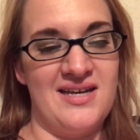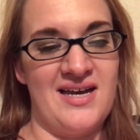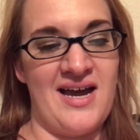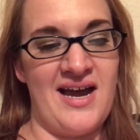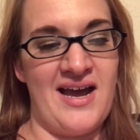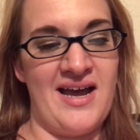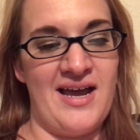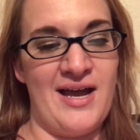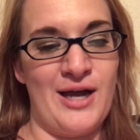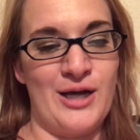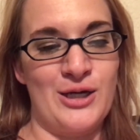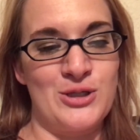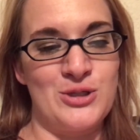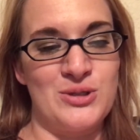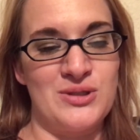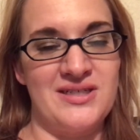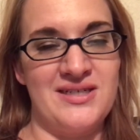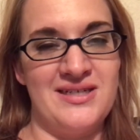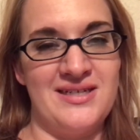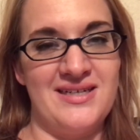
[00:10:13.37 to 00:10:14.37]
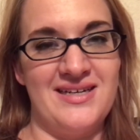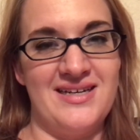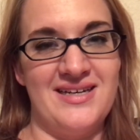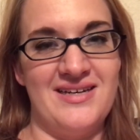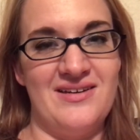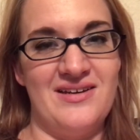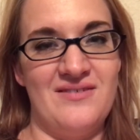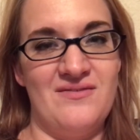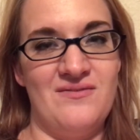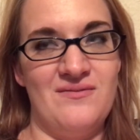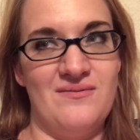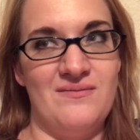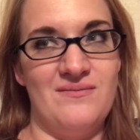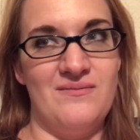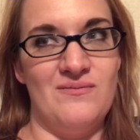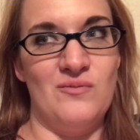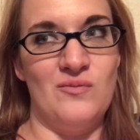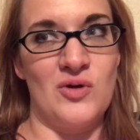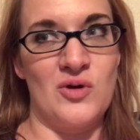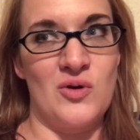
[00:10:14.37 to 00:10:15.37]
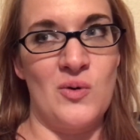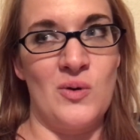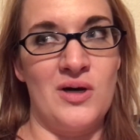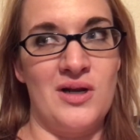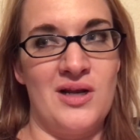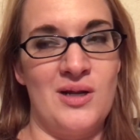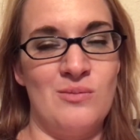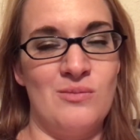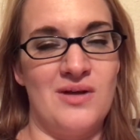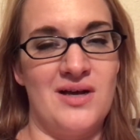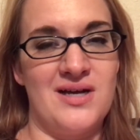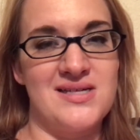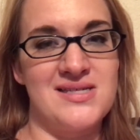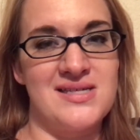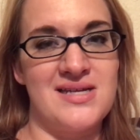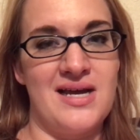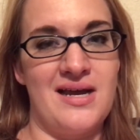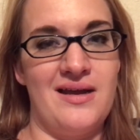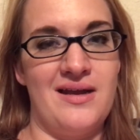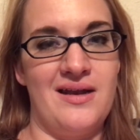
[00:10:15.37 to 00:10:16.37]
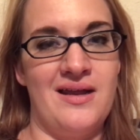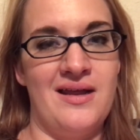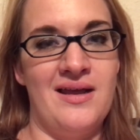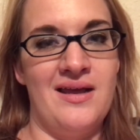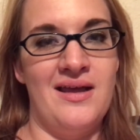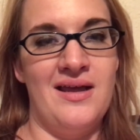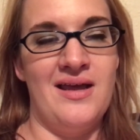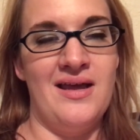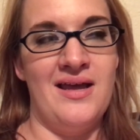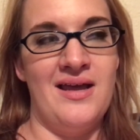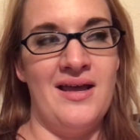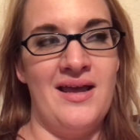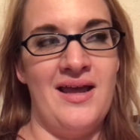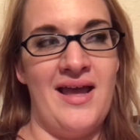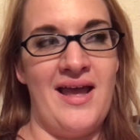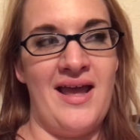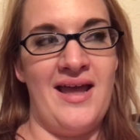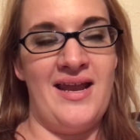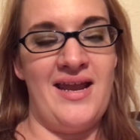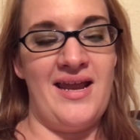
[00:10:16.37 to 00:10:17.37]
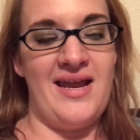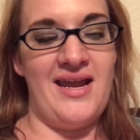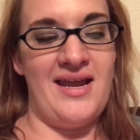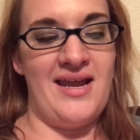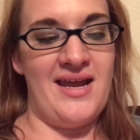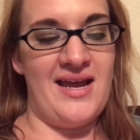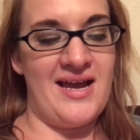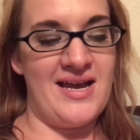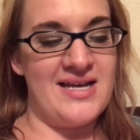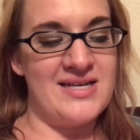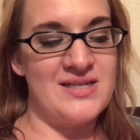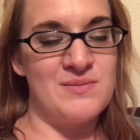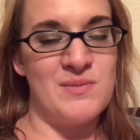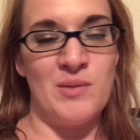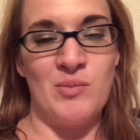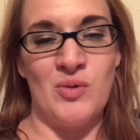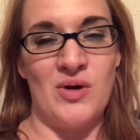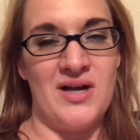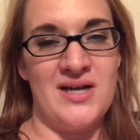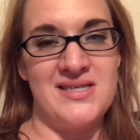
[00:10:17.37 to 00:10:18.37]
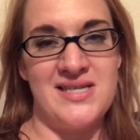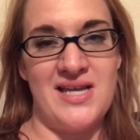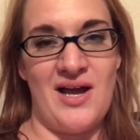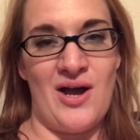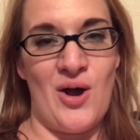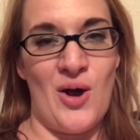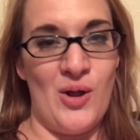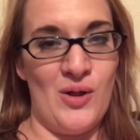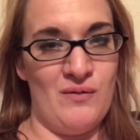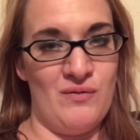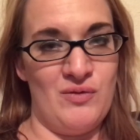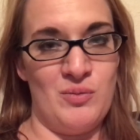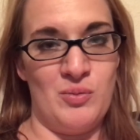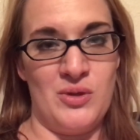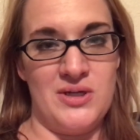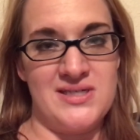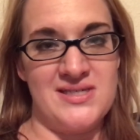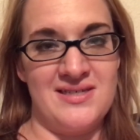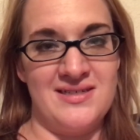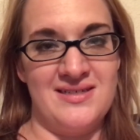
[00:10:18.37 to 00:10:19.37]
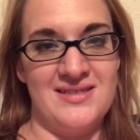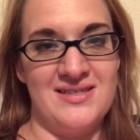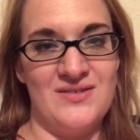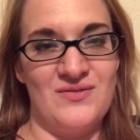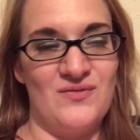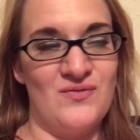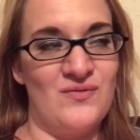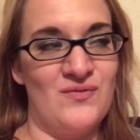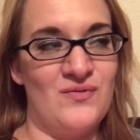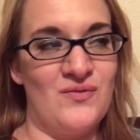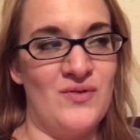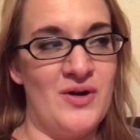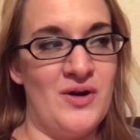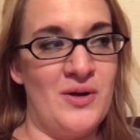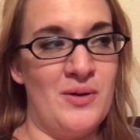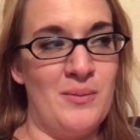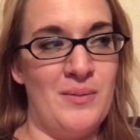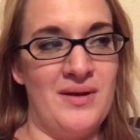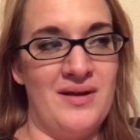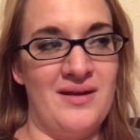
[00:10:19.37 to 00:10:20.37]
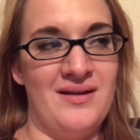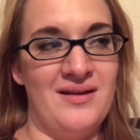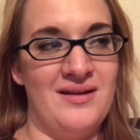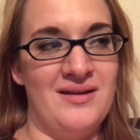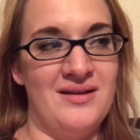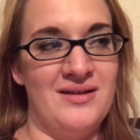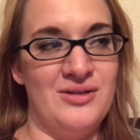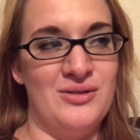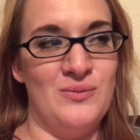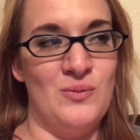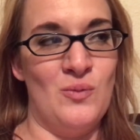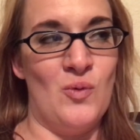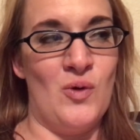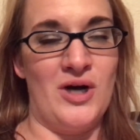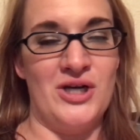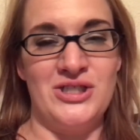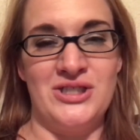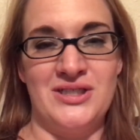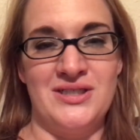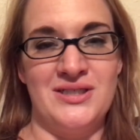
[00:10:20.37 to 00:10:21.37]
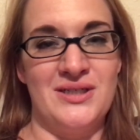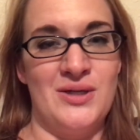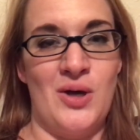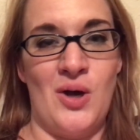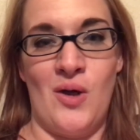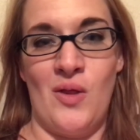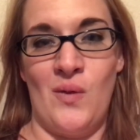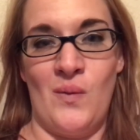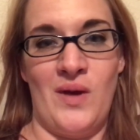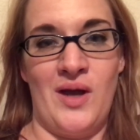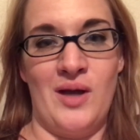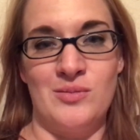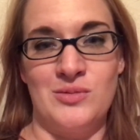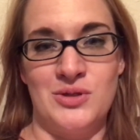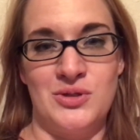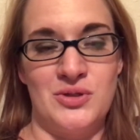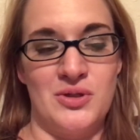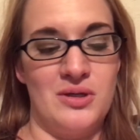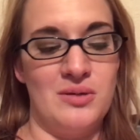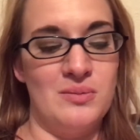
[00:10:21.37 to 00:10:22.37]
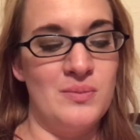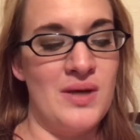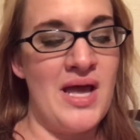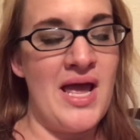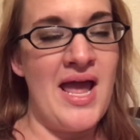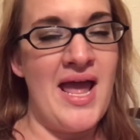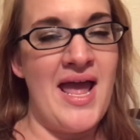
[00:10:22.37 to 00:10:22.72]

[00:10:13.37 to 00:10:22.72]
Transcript: I actually recorded him last night, and he has memorized all of the presidents from Washington all the way up to Trump.